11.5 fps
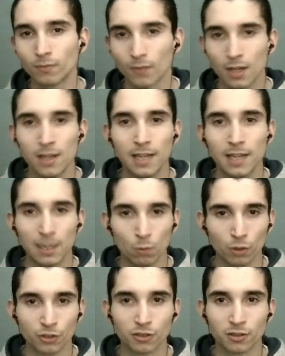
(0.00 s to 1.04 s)

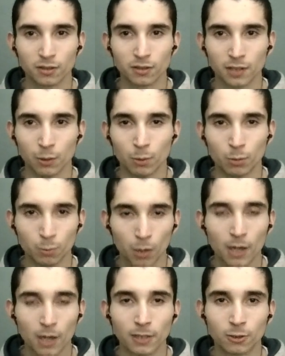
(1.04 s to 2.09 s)
there were
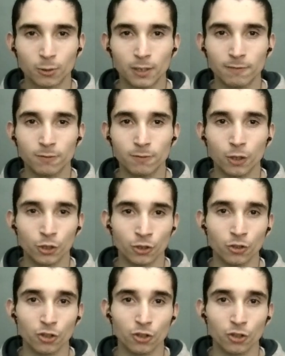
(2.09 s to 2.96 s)
proprietary versions